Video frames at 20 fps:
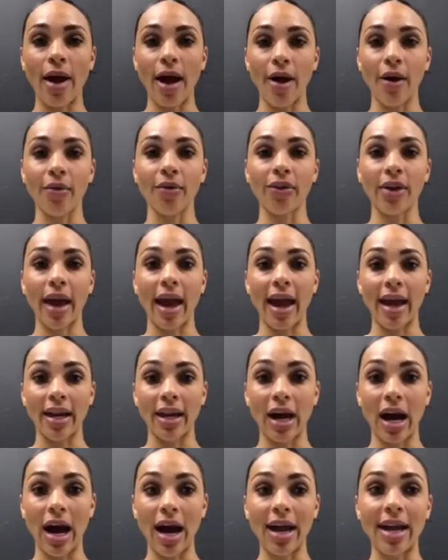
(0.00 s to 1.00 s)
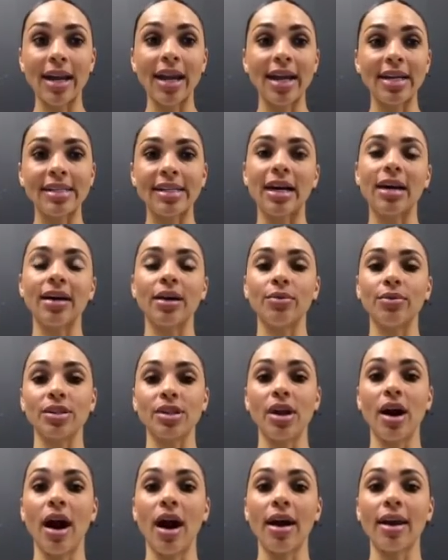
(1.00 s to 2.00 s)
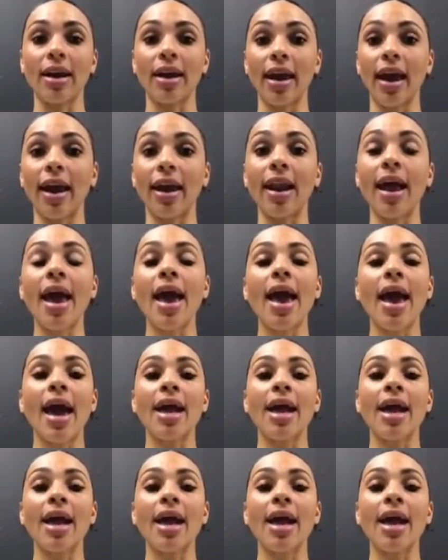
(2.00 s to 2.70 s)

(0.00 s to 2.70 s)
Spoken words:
healthy I had gotten until it was gone again.